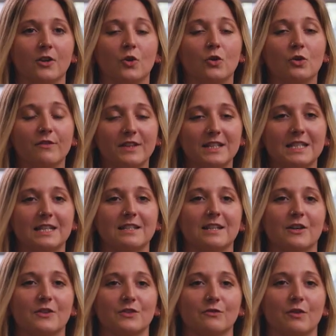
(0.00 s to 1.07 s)
All of the
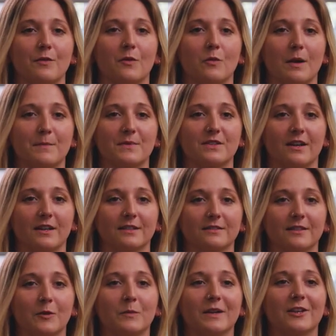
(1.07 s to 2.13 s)
details are on the website,
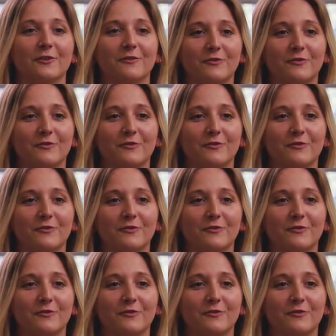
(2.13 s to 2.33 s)
and we look